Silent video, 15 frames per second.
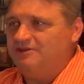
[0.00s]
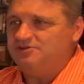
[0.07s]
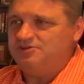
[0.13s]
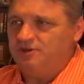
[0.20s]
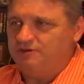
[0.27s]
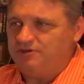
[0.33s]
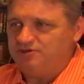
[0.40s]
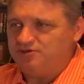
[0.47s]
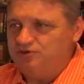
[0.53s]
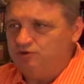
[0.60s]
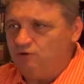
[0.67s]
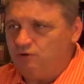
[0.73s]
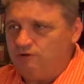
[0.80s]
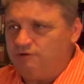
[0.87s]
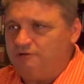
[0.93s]
And so this
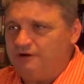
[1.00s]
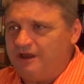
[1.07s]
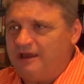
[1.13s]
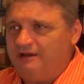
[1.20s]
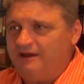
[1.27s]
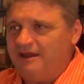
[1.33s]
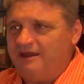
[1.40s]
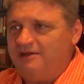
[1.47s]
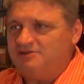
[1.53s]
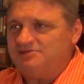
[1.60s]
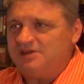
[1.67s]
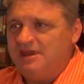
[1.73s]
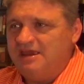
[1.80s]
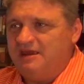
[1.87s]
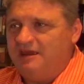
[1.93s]
northern area is
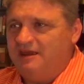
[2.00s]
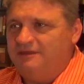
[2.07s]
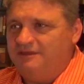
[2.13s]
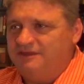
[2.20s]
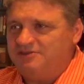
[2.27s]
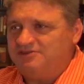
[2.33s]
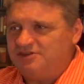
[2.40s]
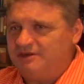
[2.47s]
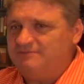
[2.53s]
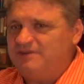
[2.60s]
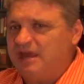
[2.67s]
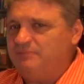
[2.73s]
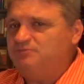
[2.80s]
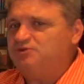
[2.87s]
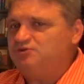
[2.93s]
then
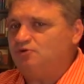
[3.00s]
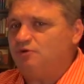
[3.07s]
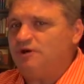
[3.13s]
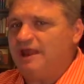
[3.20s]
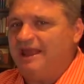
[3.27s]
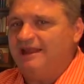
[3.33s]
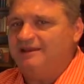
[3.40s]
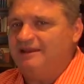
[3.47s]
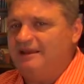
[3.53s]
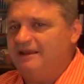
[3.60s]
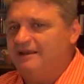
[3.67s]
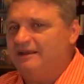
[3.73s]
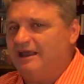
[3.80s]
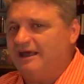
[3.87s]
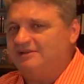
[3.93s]
sometimes shorthanded
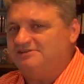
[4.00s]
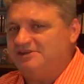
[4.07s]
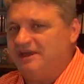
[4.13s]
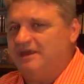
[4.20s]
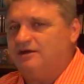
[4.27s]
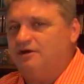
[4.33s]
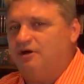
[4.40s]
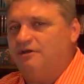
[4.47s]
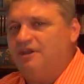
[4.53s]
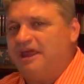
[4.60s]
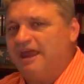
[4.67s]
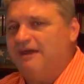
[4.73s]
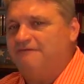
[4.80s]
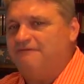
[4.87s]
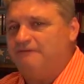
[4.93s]
in Isaiah called
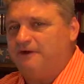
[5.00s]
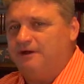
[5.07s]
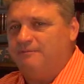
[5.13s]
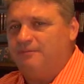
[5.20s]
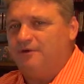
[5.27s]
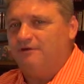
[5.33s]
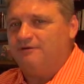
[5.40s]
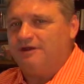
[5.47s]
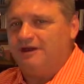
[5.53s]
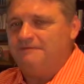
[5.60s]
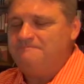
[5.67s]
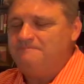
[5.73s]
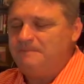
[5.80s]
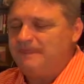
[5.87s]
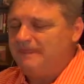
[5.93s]
Ephraim, okay?